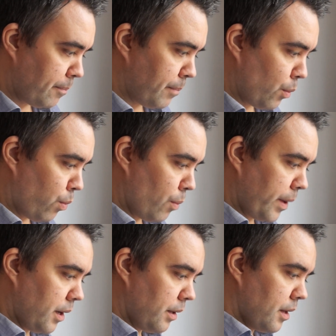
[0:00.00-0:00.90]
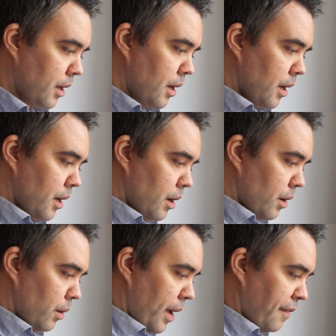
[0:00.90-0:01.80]
But
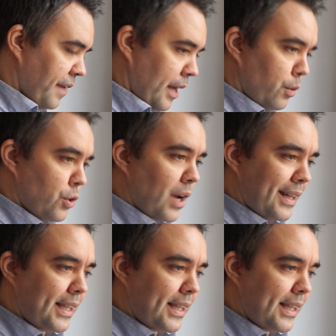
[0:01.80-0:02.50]
if anyone who's got a